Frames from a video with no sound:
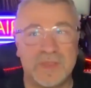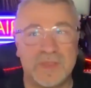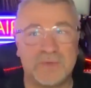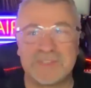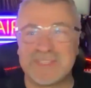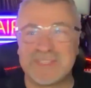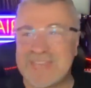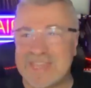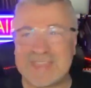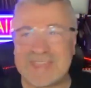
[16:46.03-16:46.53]
There
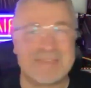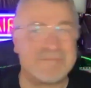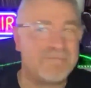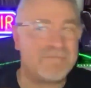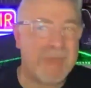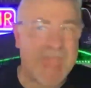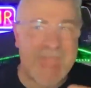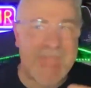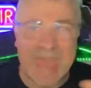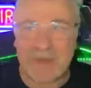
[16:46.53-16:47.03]
was nothing
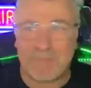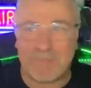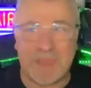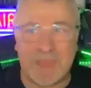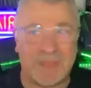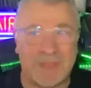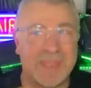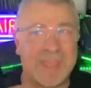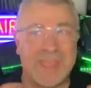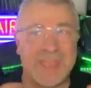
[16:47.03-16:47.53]
bad
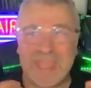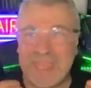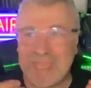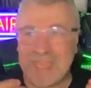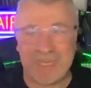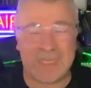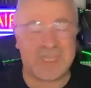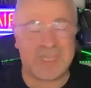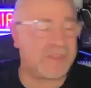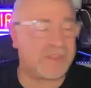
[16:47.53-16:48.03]
about
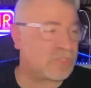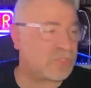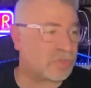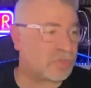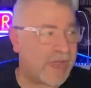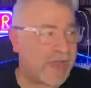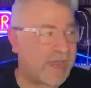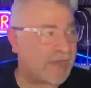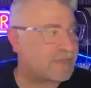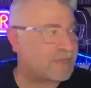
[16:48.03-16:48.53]
any of the
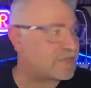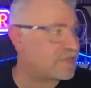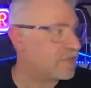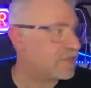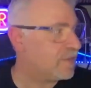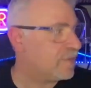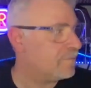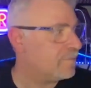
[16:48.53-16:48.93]
tracks.